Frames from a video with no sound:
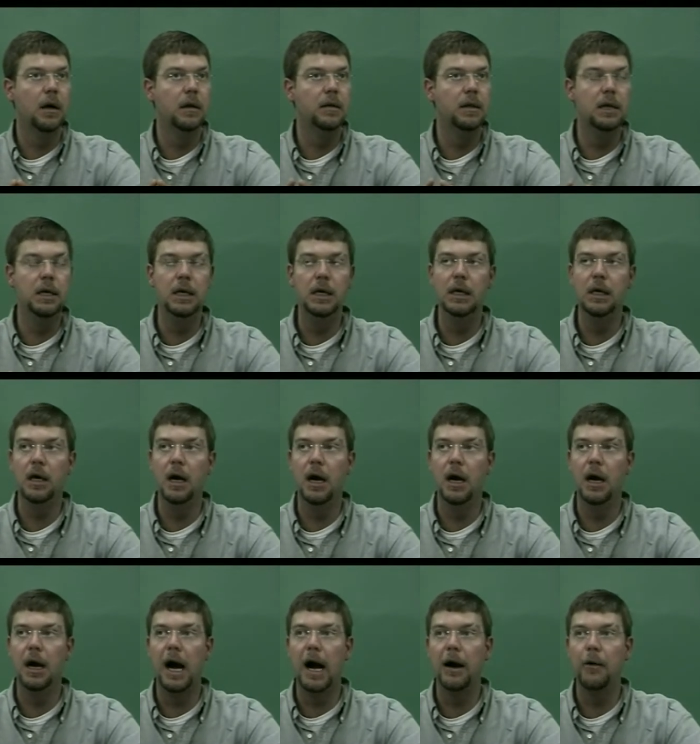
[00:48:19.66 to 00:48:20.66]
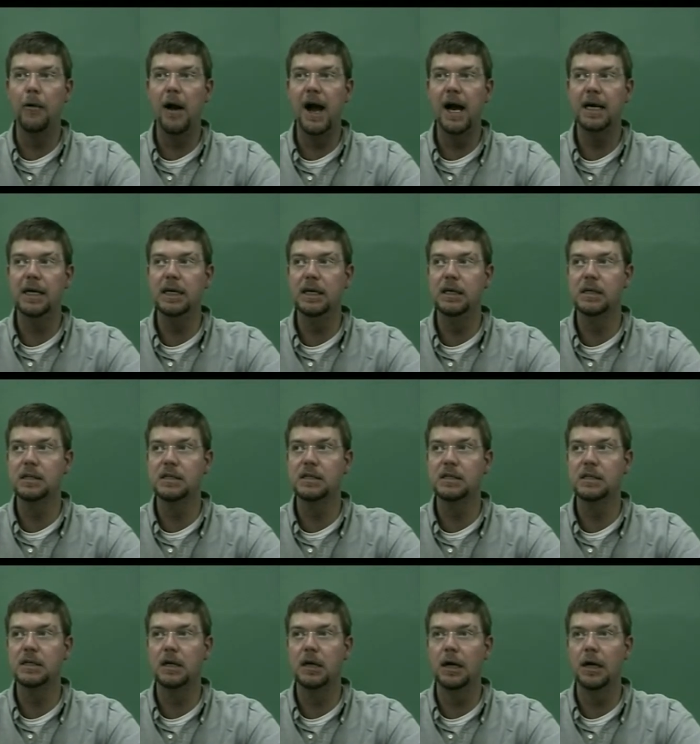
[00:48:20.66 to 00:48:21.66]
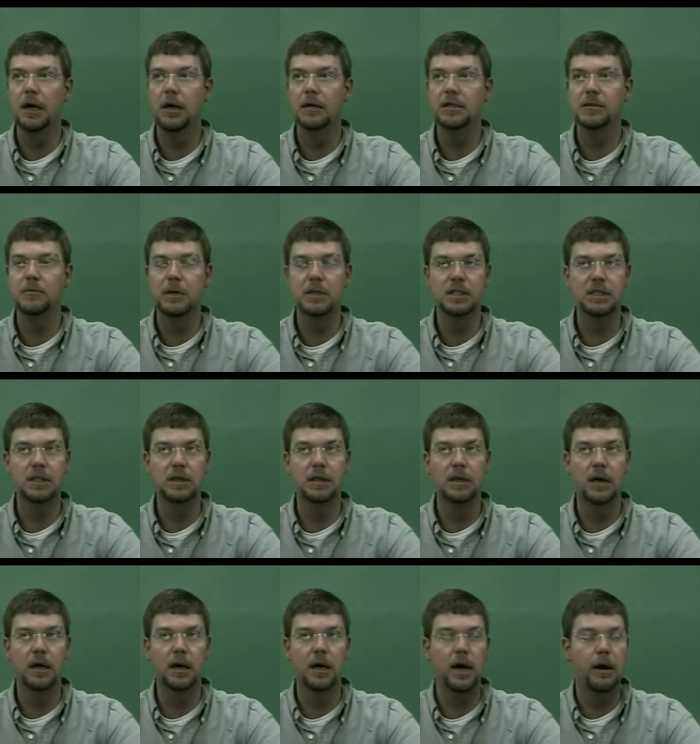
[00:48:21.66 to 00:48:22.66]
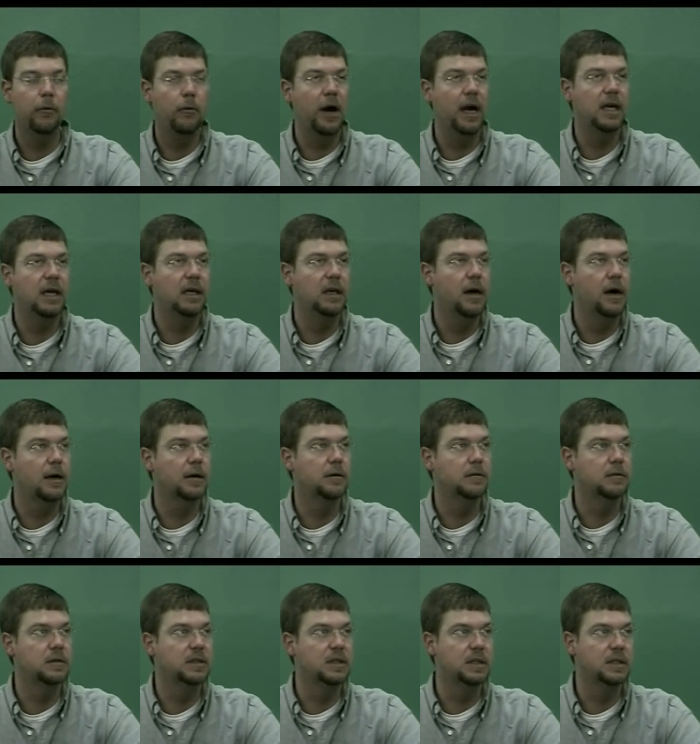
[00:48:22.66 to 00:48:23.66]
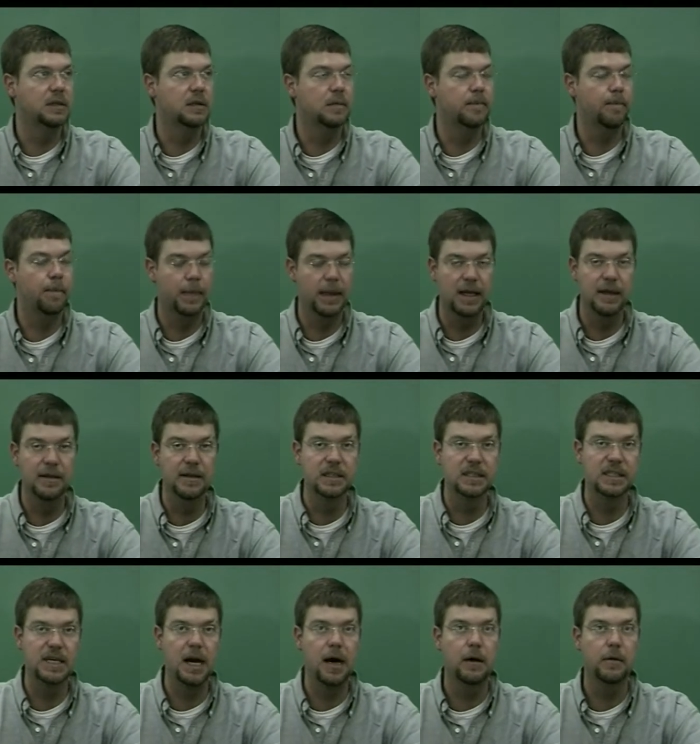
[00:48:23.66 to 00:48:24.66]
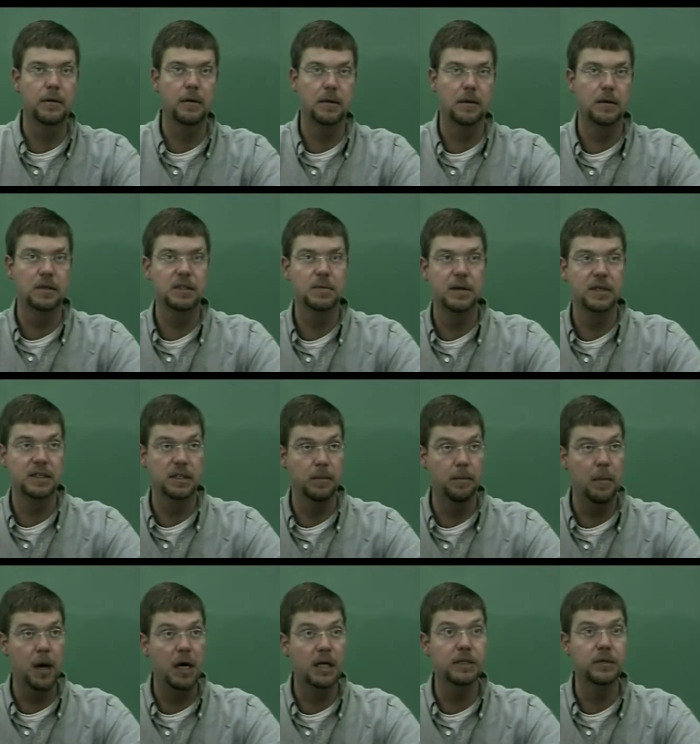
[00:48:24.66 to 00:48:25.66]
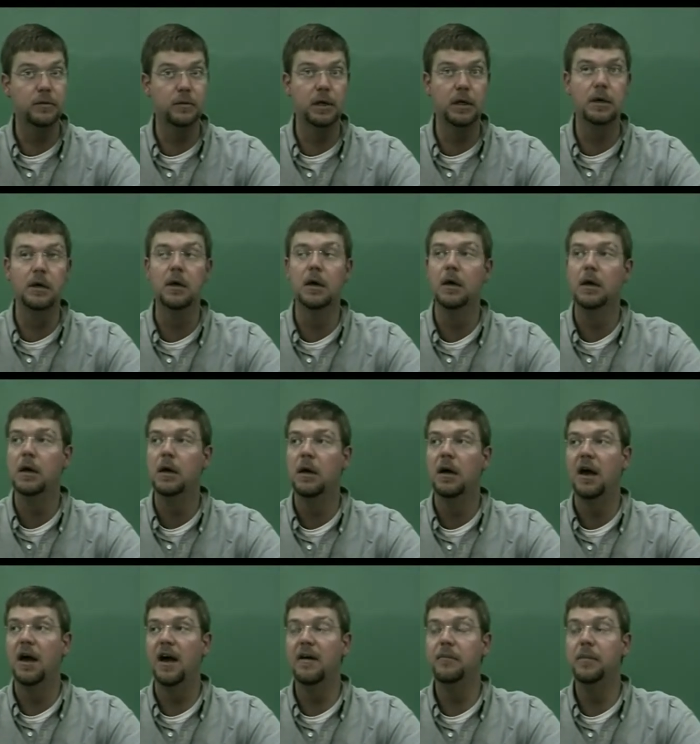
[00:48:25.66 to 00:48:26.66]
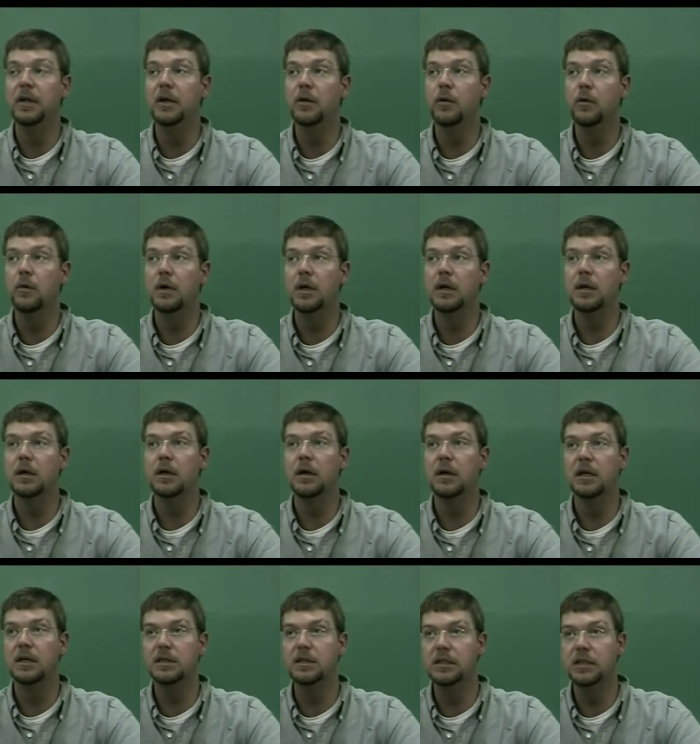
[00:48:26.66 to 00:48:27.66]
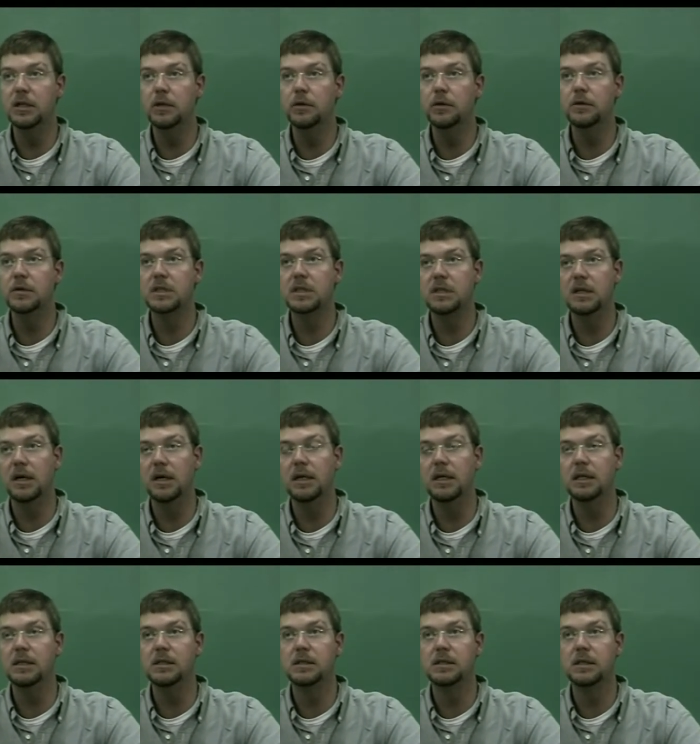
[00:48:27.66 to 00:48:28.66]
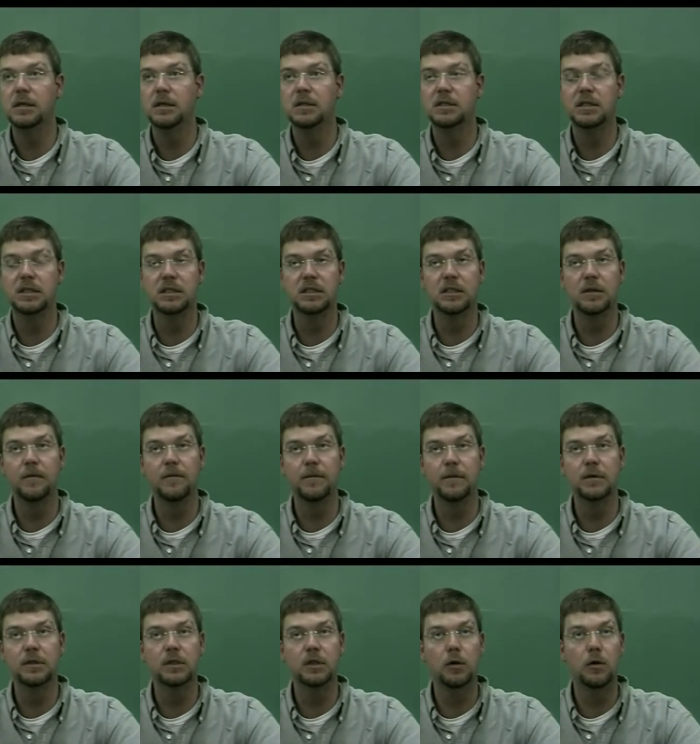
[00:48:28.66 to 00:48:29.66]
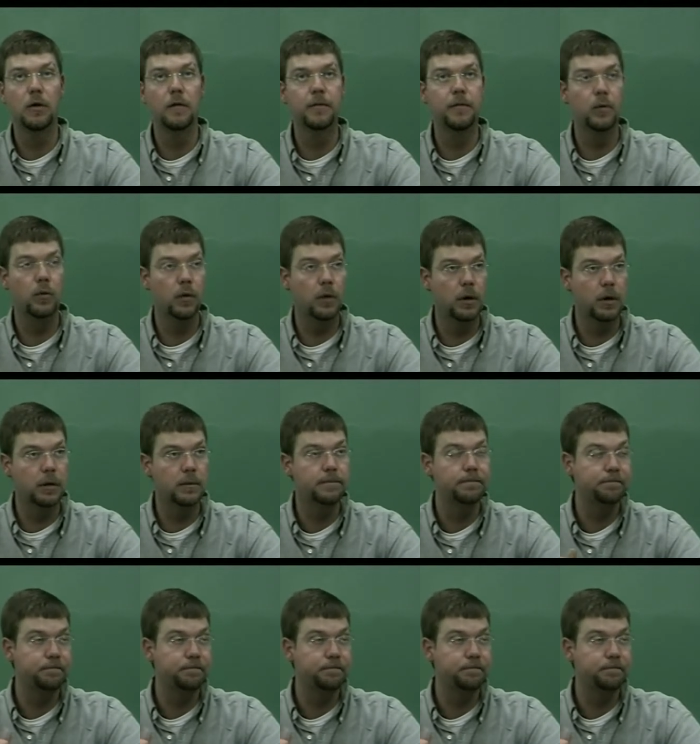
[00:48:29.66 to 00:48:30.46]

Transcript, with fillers: The uh, Iraqis, uh, especially the Iraqi doctors in, in the south, especially Basra, have been doing continuous studies since the first Gulf War